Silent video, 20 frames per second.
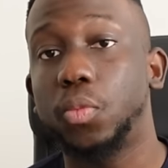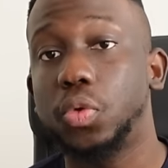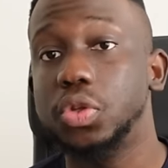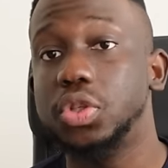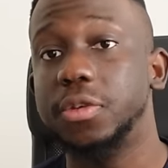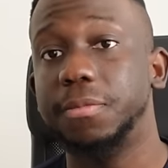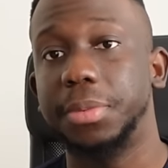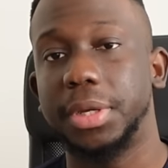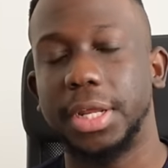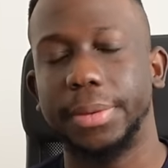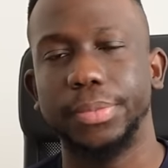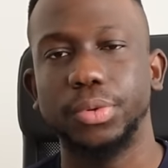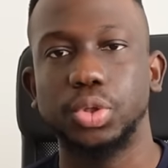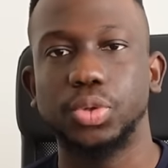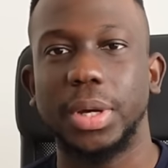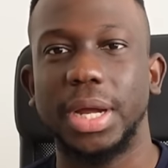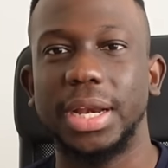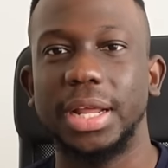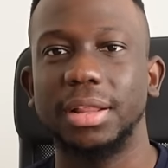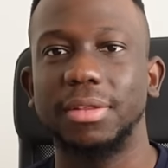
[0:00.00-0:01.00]
Once you've been able
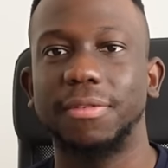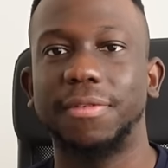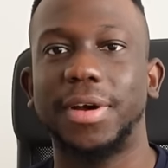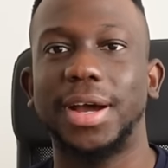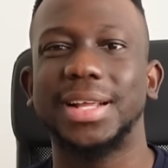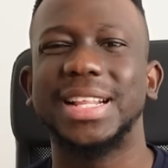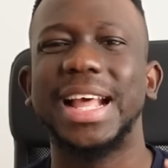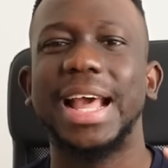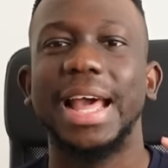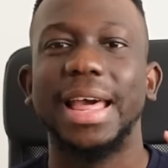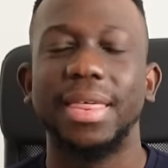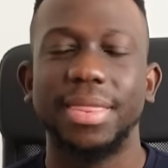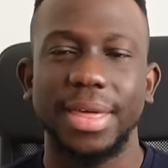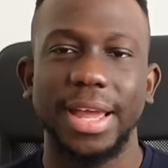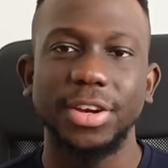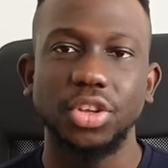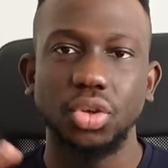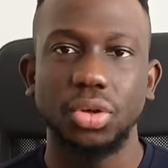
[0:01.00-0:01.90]
to identify it, then